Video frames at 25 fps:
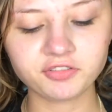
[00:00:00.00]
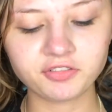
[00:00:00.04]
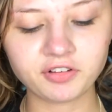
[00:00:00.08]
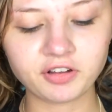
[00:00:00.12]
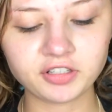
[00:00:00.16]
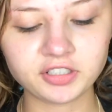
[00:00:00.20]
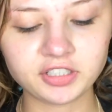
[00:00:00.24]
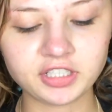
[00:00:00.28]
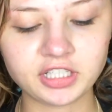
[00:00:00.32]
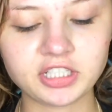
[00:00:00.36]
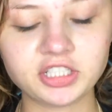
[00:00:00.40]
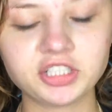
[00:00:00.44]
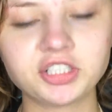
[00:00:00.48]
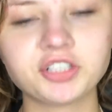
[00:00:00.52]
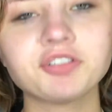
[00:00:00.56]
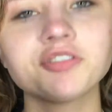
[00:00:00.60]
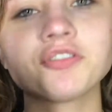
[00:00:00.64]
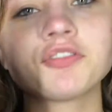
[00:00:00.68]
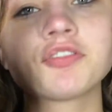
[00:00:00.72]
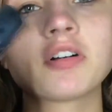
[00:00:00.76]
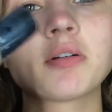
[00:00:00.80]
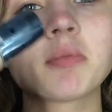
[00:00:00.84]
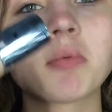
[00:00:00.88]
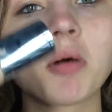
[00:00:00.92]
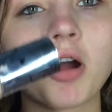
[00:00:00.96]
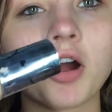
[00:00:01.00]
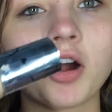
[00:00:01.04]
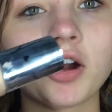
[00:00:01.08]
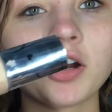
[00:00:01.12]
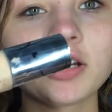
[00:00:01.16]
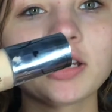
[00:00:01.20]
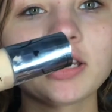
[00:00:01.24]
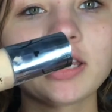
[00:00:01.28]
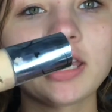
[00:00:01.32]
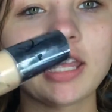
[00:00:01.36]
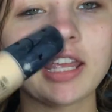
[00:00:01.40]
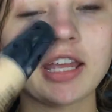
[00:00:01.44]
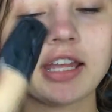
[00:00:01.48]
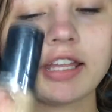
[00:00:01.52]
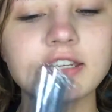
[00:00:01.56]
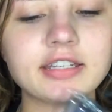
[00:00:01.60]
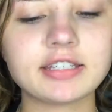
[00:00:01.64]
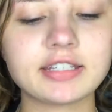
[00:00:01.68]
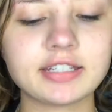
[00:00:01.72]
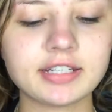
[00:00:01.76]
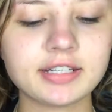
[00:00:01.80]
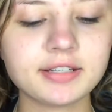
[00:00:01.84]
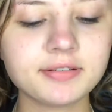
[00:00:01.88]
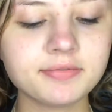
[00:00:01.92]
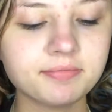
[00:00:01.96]
foundation from Hard
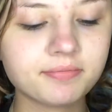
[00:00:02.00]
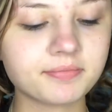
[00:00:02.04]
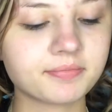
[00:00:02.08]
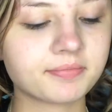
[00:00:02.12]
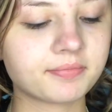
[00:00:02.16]
Candy.